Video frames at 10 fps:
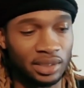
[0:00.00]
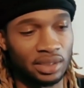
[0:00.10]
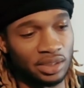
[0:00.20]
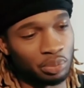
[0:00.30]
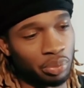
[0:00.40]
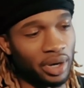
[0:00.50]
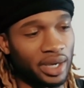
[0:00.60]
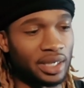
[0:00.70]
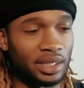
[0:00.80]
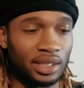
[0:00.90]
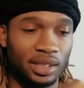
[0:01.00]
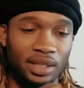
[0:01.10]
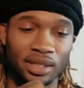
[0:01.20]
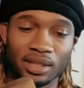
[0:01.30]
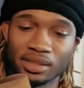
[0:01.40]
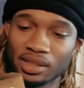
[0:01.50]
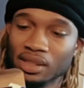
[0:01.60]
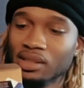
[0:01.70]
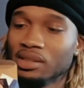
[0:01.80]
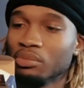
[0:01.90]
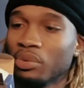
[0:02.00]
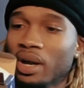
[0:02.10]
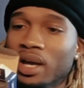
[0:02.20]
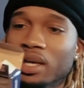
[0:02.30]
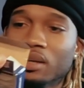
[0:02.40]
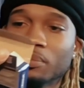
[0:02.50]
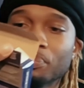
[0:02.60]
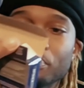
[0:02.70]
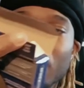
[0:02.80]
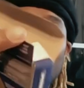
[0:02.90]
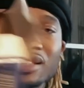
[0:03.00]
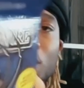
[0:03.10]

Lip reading: This braid is Easy Braid by